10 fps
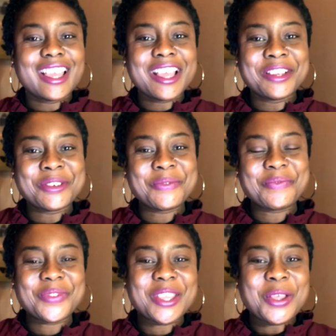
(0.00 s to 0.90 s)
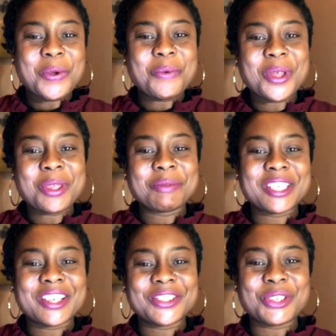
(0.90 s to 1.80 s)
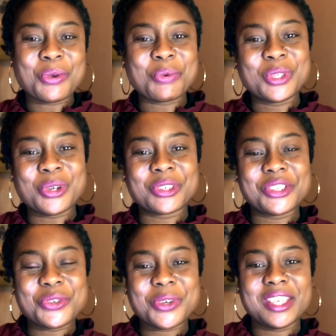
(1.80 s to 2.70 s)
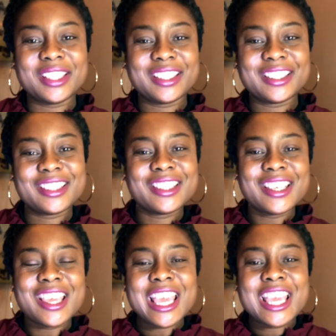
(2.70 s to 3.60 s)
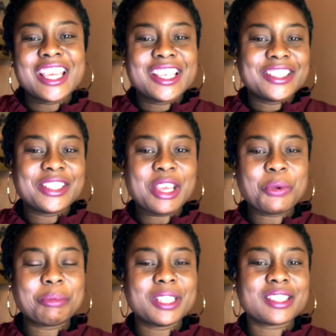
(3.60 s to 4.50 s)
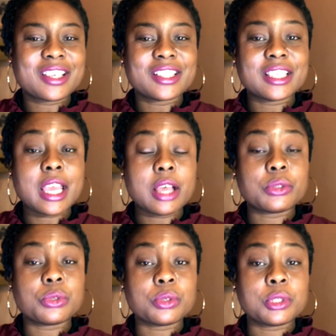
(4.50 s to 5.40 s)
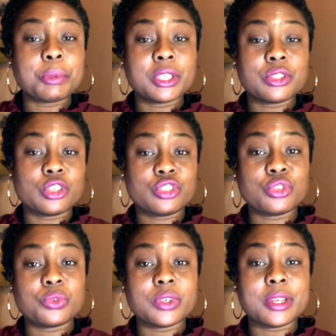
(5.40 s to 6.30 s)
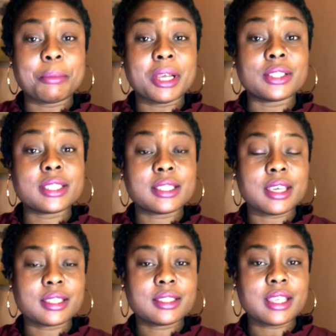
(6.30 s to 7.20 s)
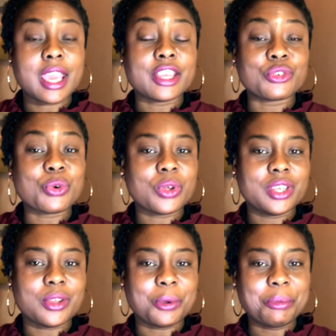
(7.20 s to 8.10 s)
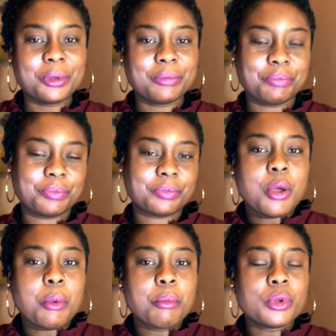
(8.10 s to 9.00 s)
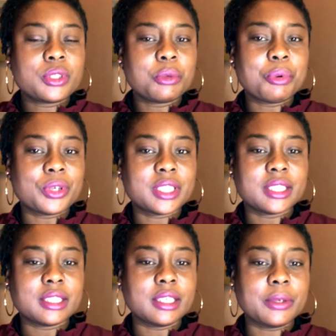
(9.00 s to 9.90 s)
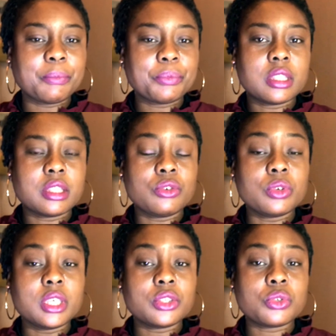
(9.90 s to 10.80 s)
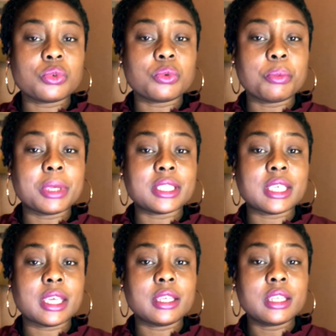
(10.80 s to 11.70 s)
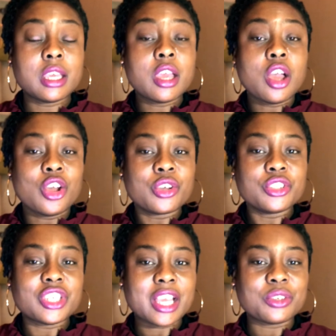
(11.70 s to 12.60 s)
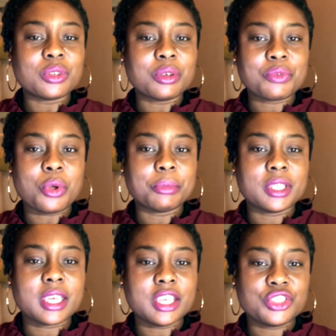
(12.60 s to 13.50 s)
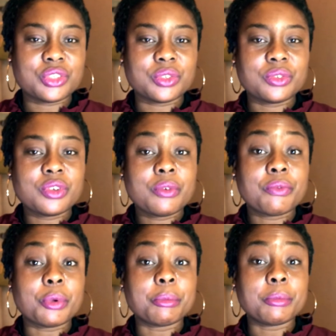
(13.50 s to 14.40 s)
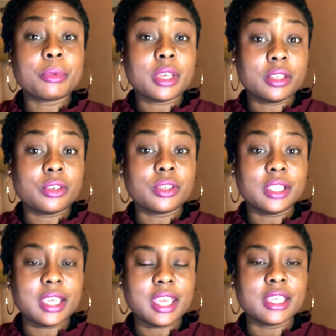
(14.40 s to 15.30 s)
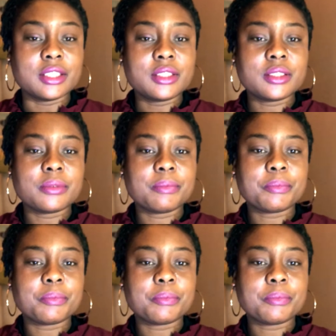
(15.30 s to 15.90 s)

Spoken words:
Hello, welcome to Health Talk with Dr. Toyi. Today we'll be discussing how to speak to your children about sex and growing up. Most importantly, you need to maintain a good channel of communication from an early age.